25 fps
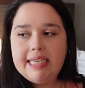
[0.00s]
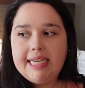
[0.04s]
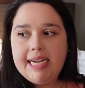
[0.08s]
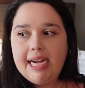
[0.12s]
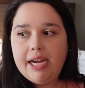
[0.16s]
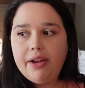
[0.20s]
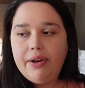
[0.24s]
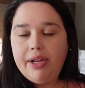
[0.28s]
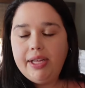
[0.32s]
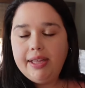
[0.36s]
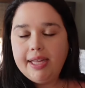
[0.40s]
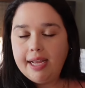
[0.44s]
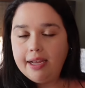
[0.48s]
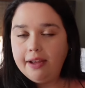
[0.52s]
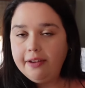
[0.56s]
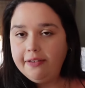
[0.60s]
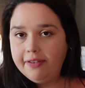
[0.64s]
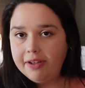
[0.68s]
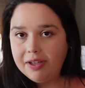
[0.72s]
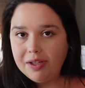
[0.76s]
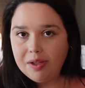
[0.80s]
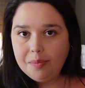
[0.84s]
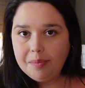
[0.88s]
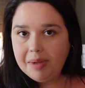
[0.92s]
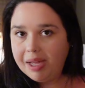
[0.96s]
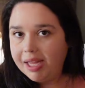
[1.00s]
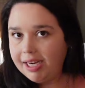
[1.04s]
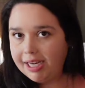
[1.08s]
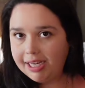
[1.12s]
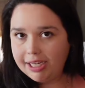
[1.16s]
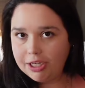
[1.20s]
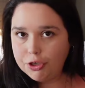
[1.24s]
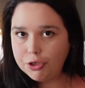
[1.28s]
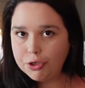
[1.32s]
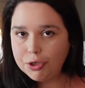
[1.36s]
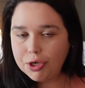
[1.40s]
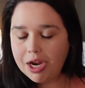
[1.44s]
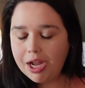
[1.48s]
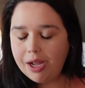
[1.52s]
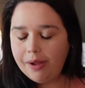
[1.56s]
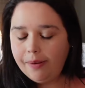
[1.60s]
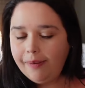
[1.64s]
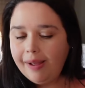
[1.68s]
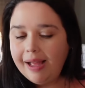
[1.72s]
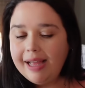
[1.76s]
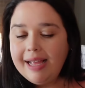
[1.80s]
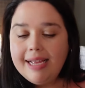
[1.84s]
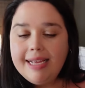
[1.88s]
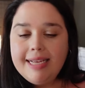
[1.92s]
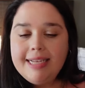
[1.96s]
down and like film an intro